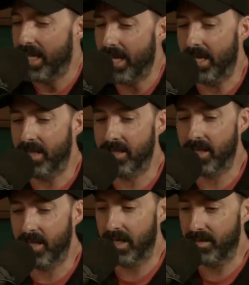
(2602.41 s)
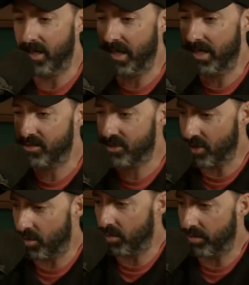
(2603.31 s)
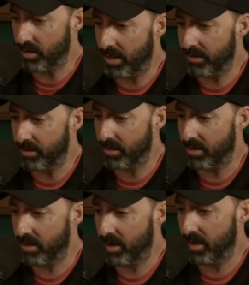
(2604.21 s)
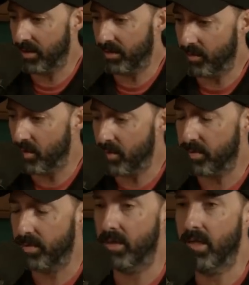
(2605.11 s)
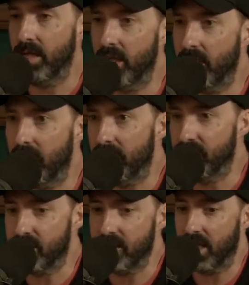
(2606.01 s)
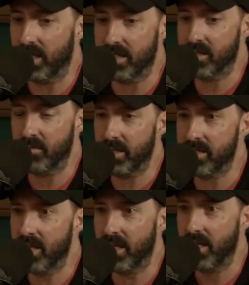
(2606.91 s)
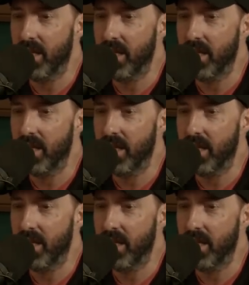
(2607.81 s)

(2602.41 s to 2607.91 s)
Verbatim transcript: And uh, and then I sew the leather on the rope. Yeah. And I just like it's the best thing.